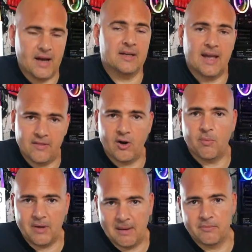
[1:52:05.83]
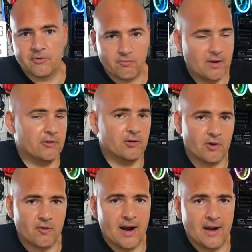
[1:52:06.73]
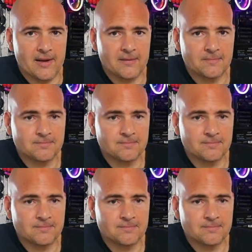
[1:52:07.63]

and get the RPMs to register correctly.